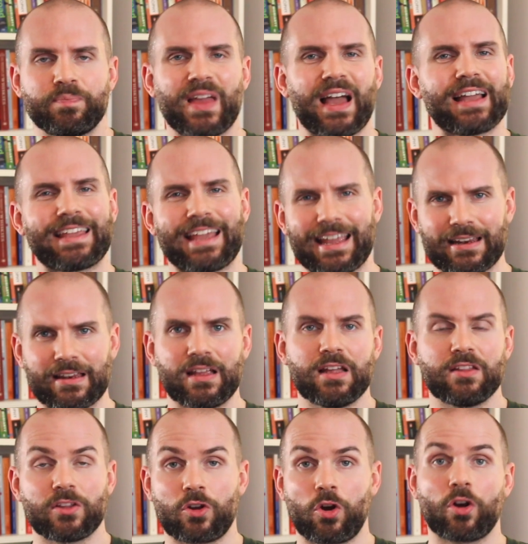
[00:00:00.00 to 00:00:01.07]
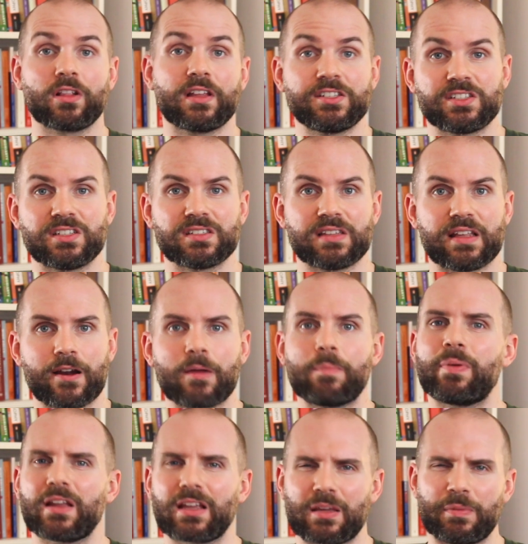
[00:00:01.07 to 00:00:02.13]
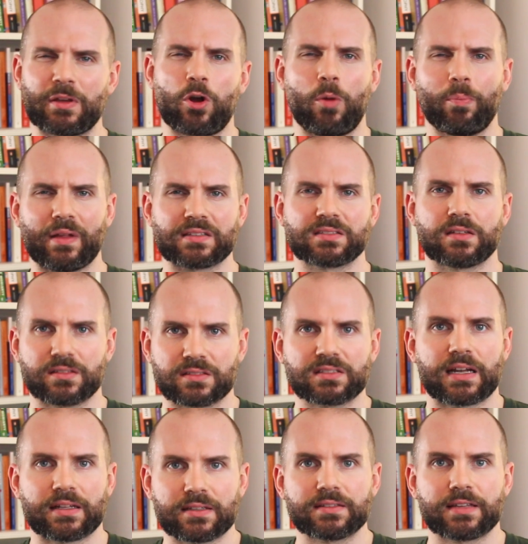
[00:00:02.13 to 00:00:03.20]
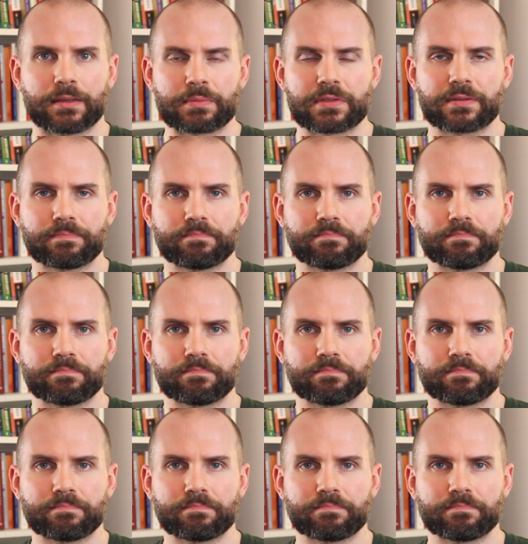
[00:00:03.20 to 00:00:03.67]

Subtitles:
Again, the correlation is there, but it can be complex to understand at times.